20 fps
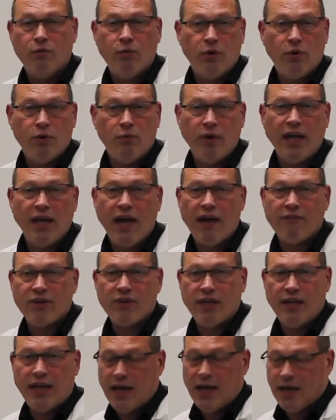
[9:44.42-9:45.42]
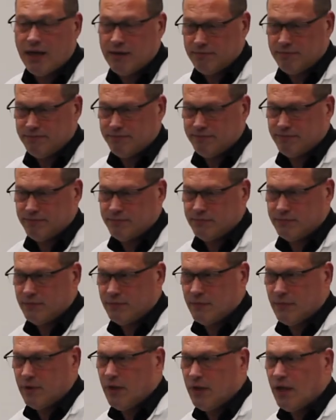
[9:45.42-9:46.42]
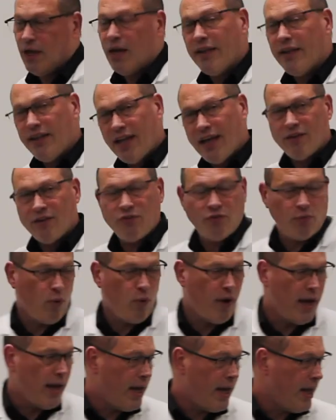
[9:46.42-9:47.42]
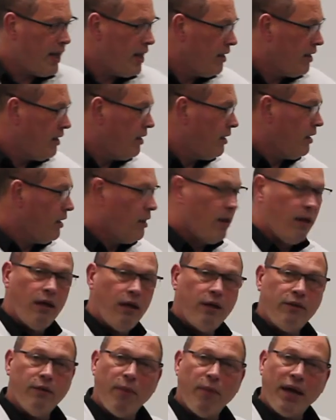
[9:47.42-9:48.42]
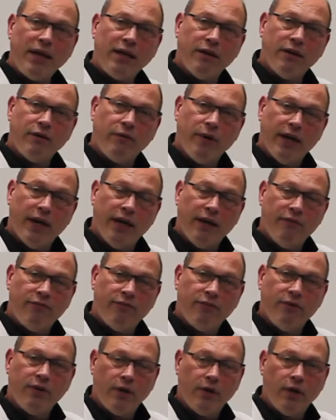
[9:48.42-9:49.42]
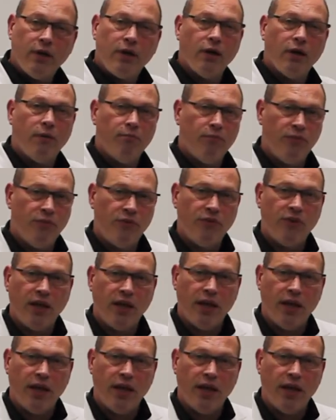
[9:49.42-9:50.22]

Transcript: we have in there. And that's where the microwave comes